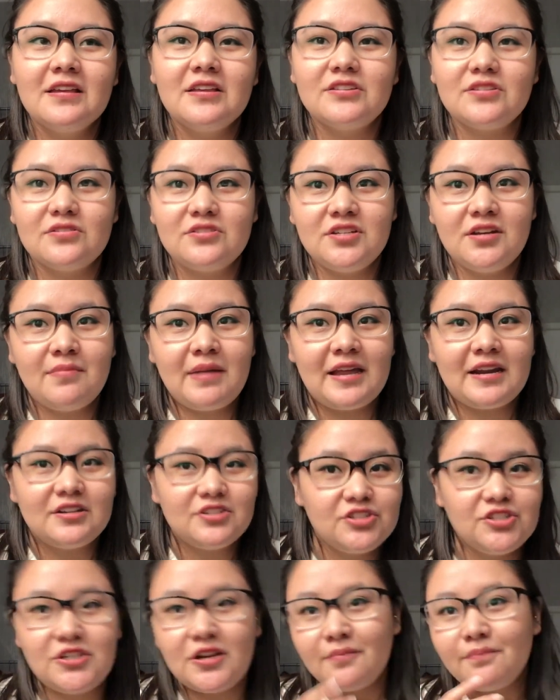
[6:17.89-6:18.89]
So Jim had to
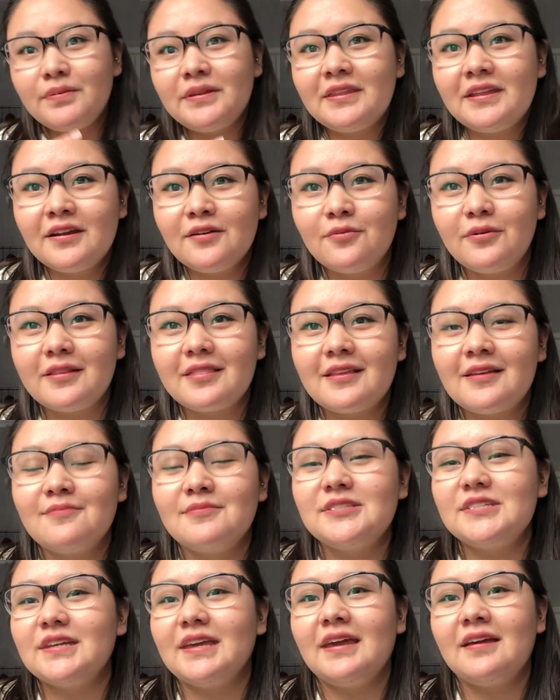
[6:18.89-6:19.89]
jump in there with
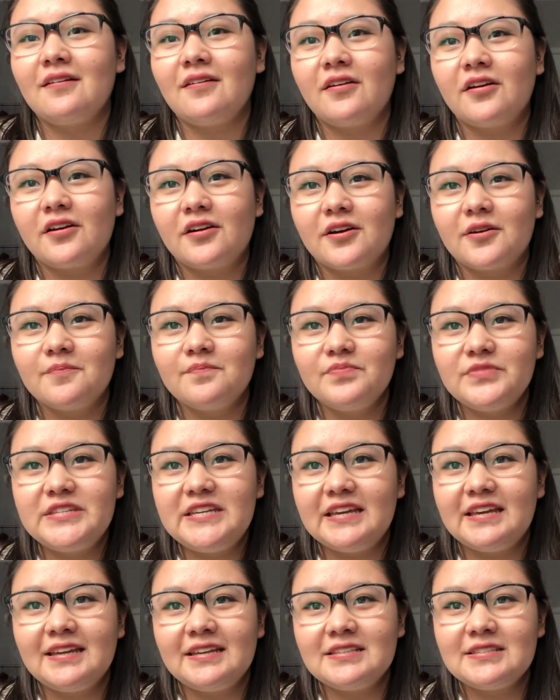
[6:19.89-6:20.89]
them to get our
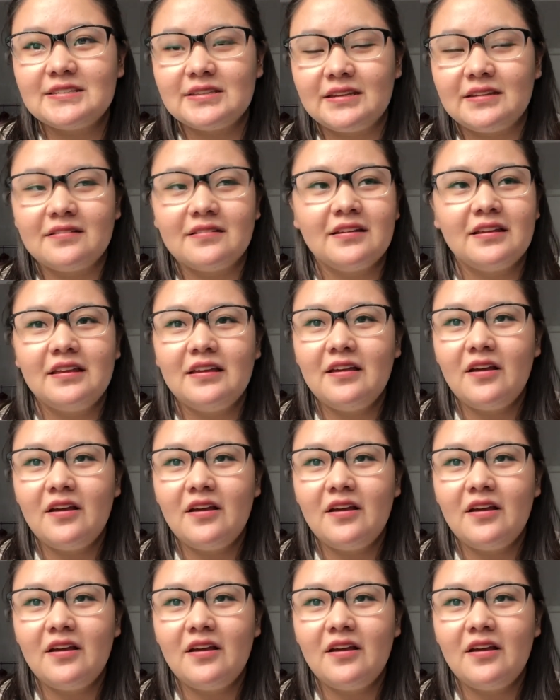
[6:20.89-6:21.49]
tickets and